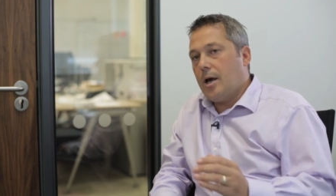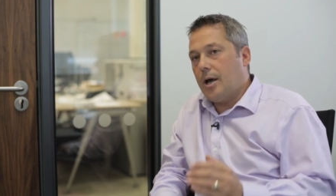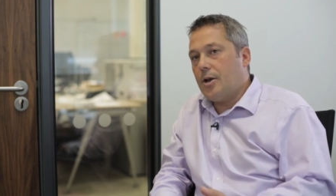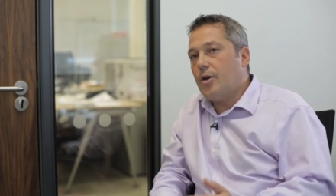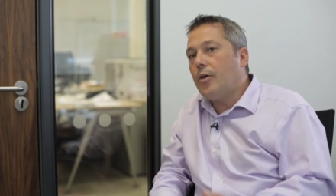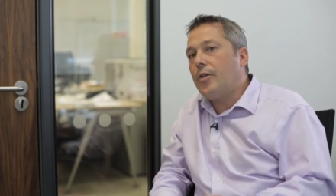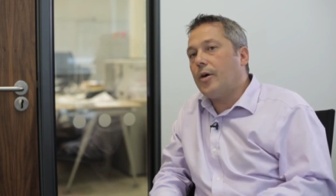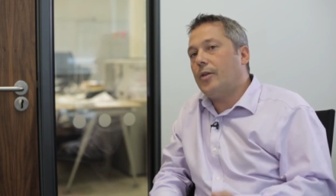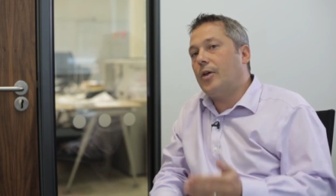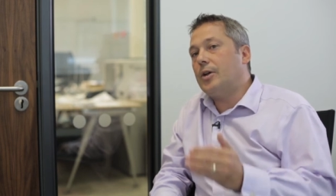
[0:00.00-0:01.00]
and
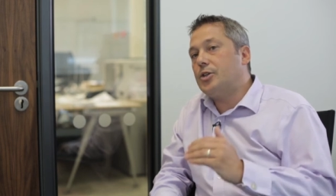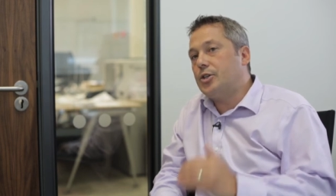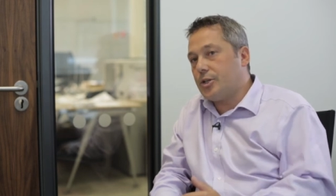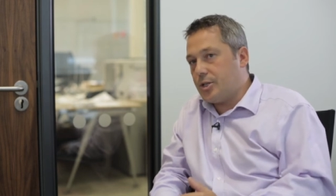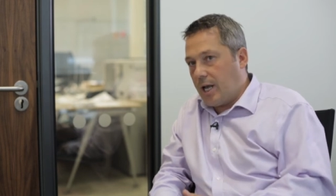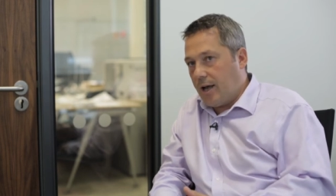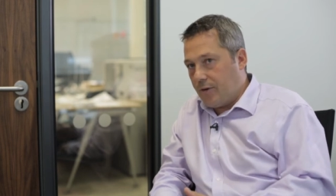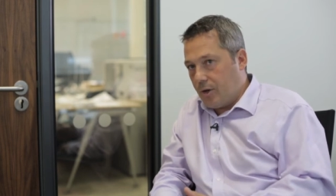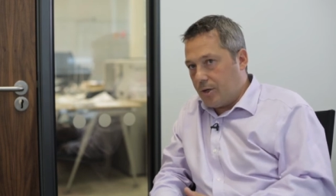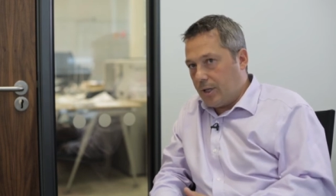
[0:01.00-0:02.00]
another that doesn't have
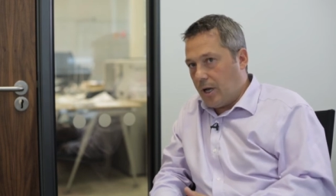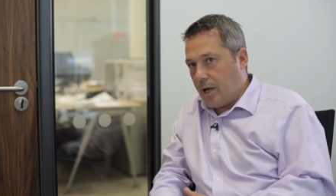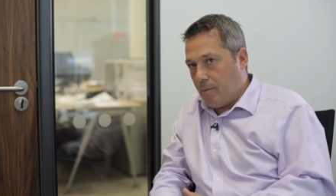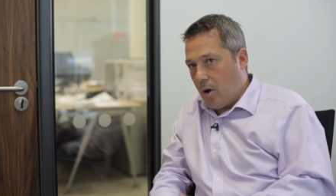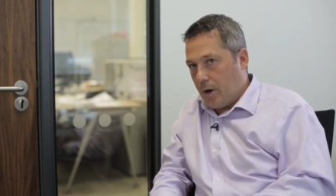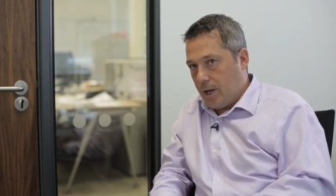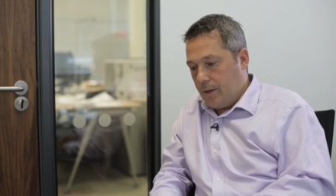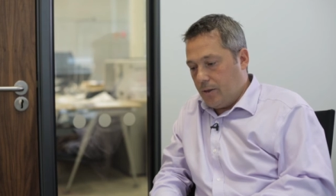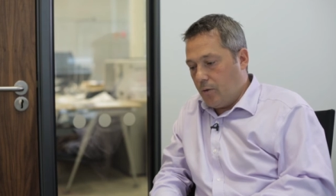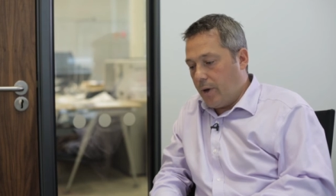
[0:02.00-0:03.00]
an underlying
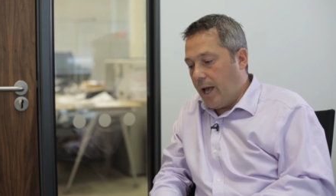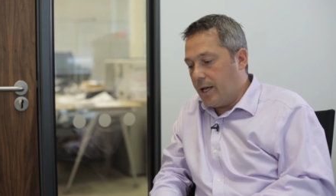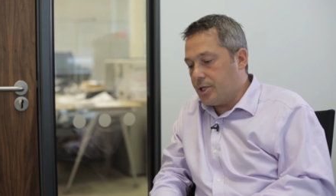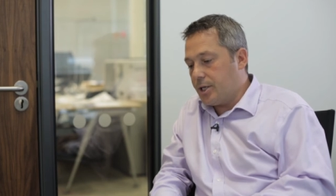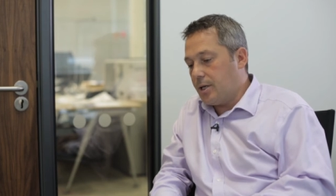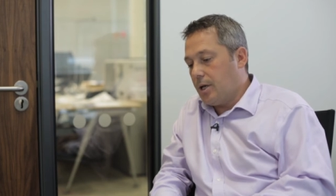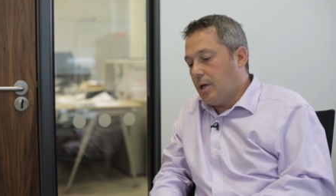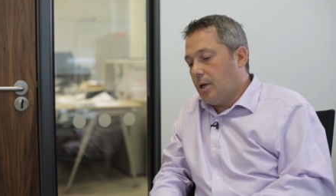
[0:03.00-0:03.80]
market that we hedge in.